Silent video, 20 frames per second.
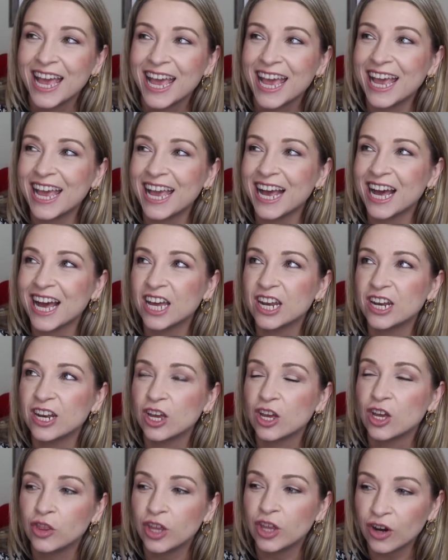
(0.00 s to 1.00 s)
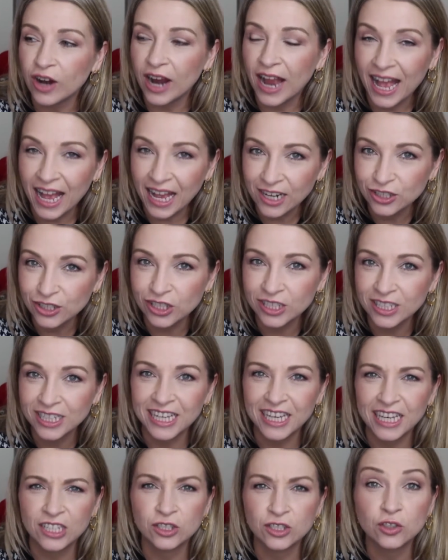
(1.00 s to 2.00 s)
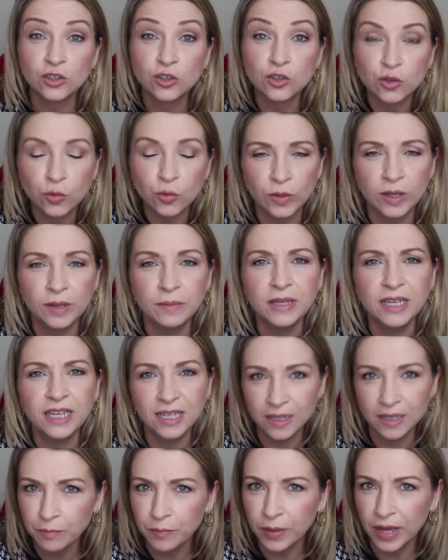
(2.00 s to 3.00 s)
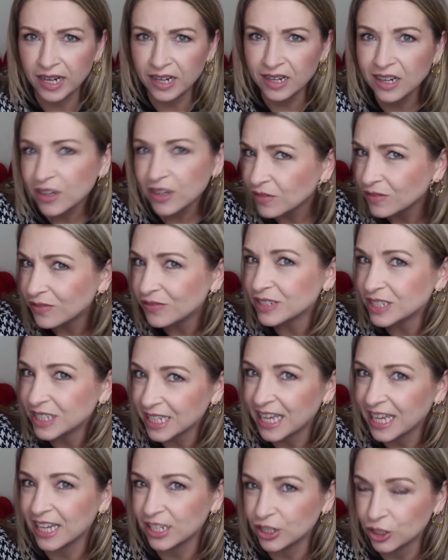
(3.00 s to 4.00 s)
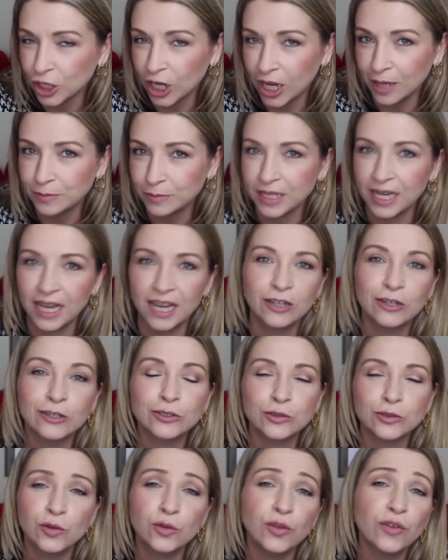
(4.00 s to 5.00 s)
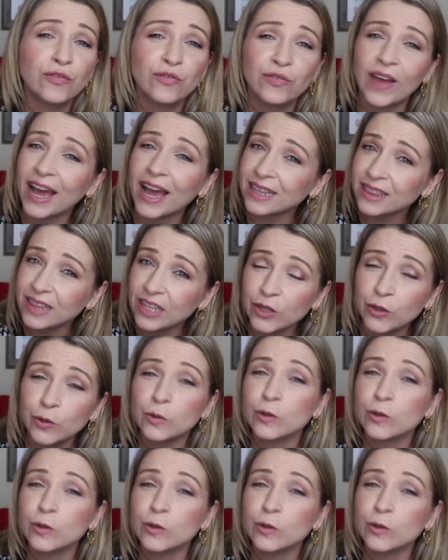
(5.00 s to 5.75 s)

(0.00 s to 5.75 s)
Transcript: And they're actually extremely competitive to get jobs at. So the fact that you